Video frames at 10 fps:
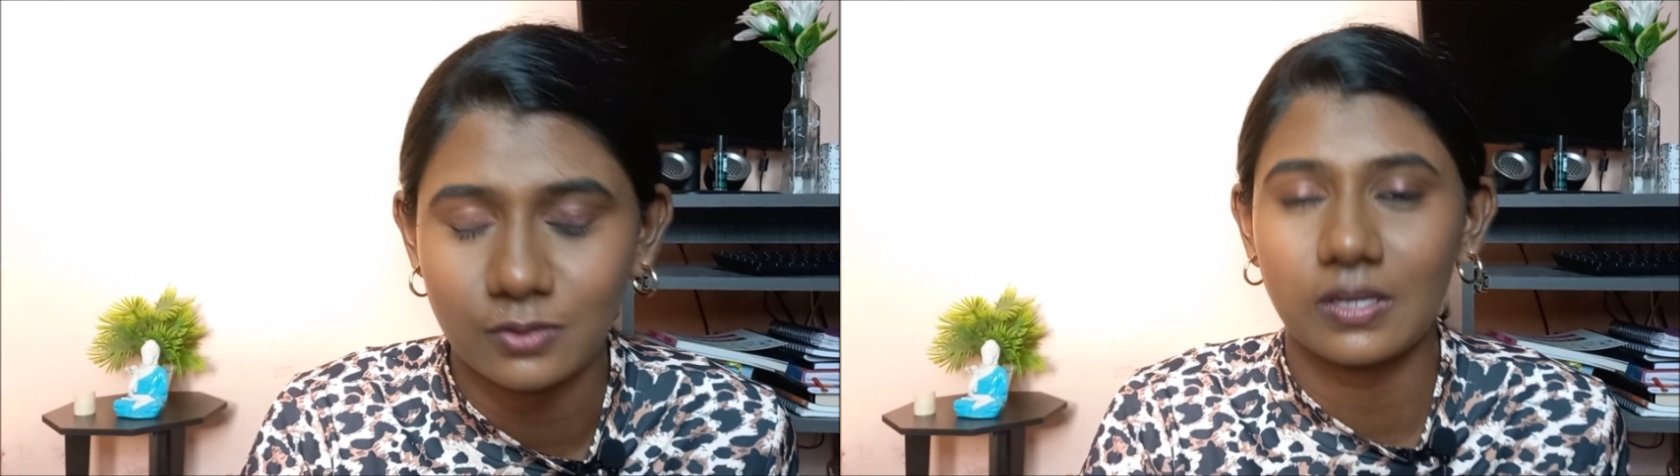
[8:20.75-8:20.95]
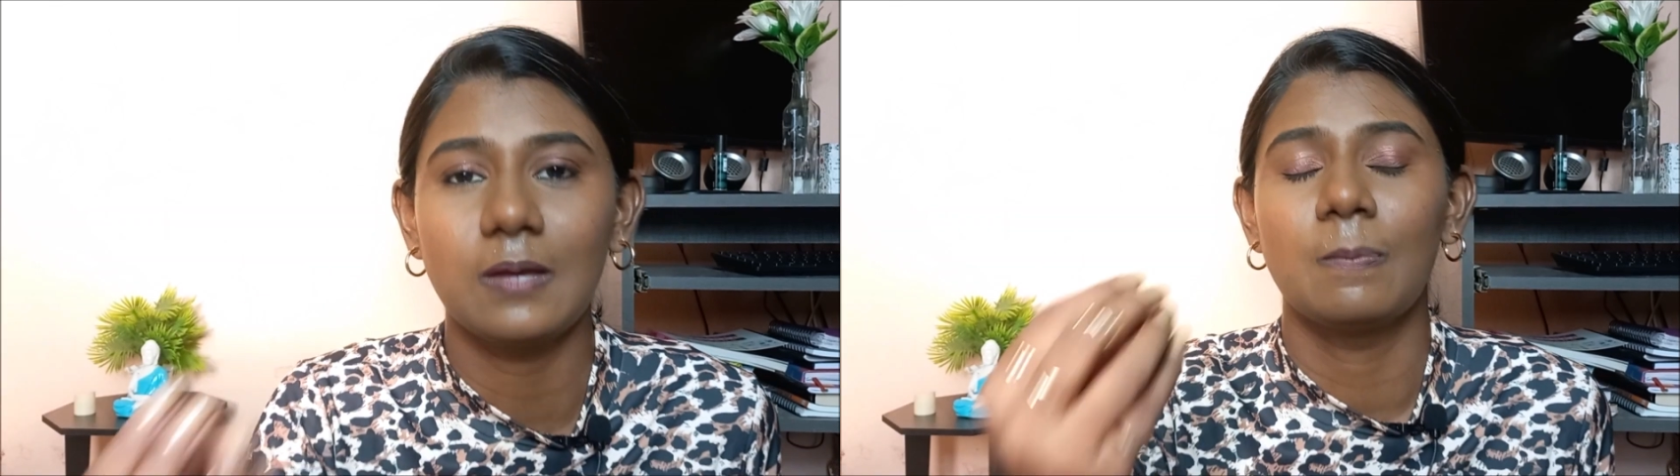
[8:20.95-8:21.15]

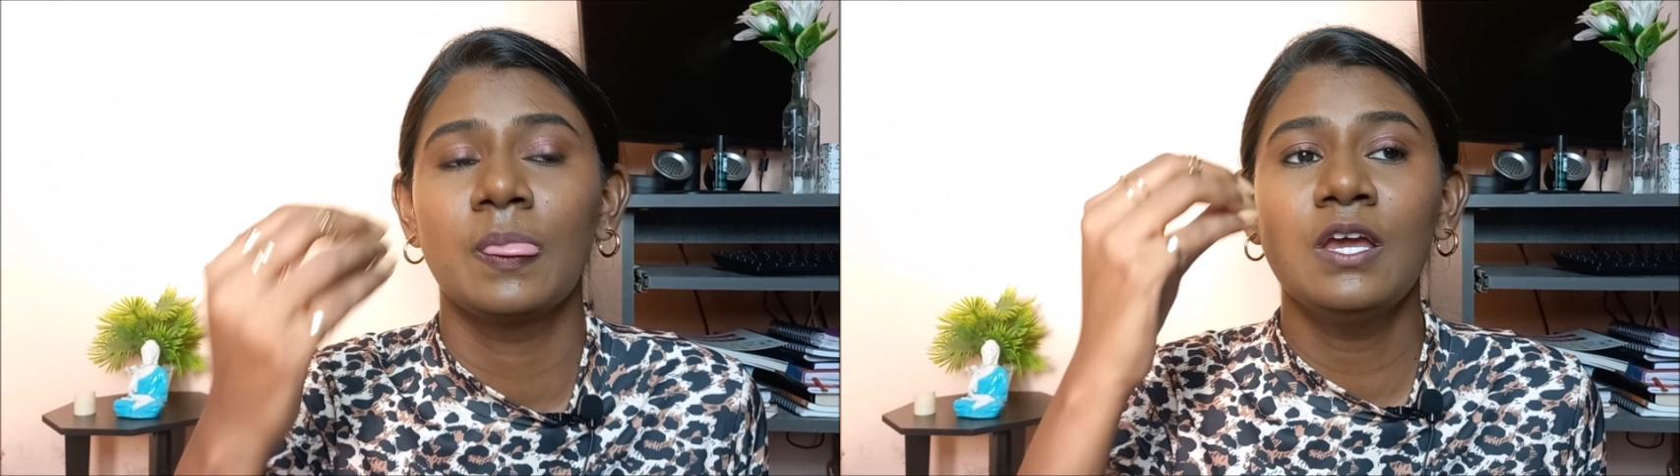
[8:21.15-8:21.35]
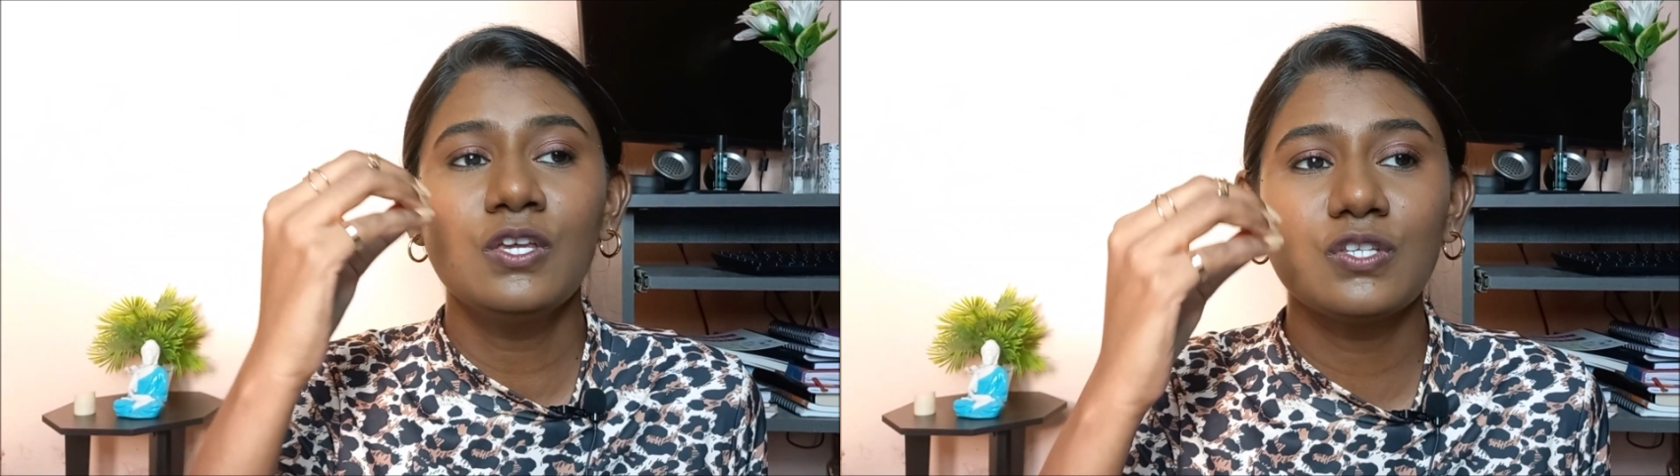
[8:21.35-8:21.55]
Okay,
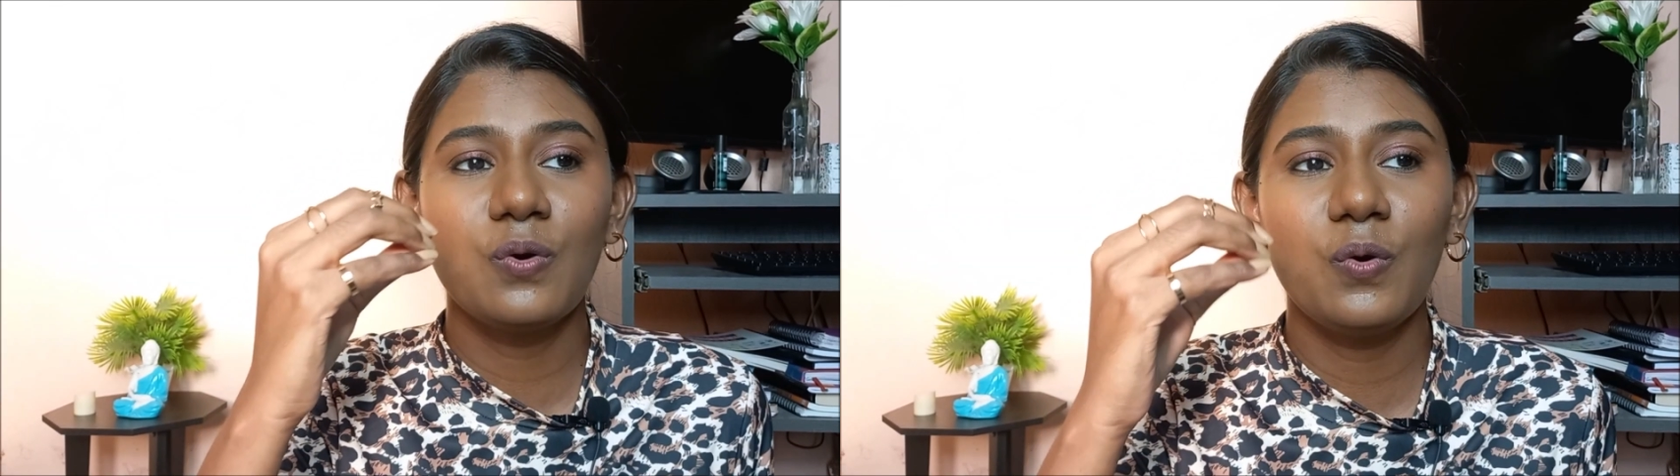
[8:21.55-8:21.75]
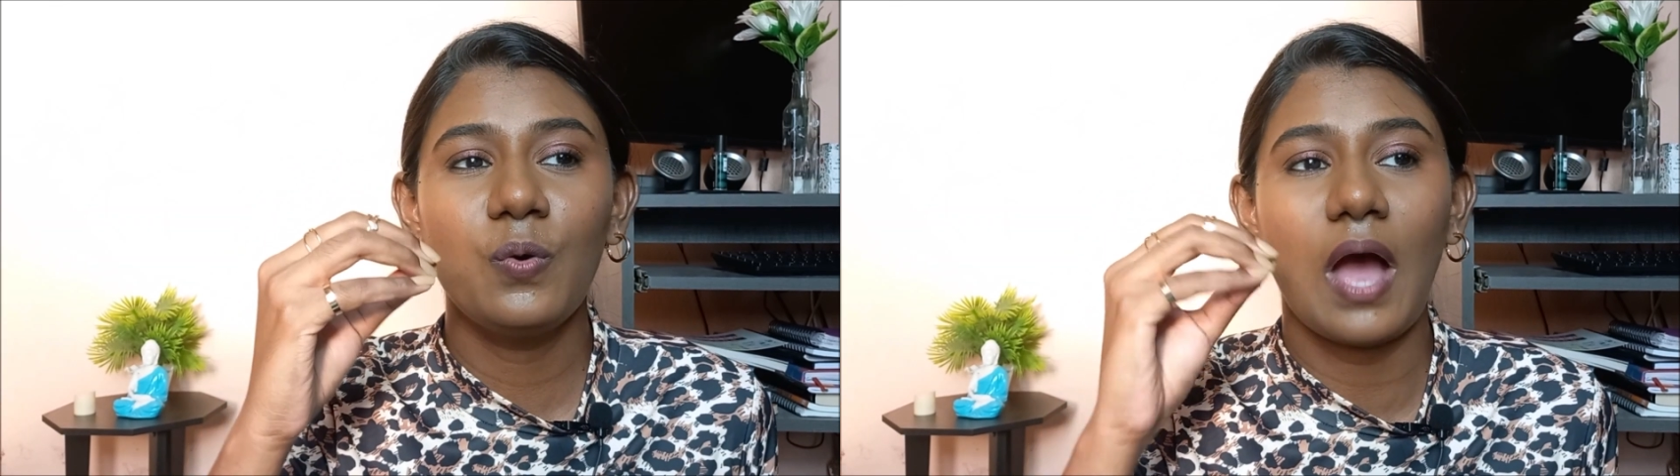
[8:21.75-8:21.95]
so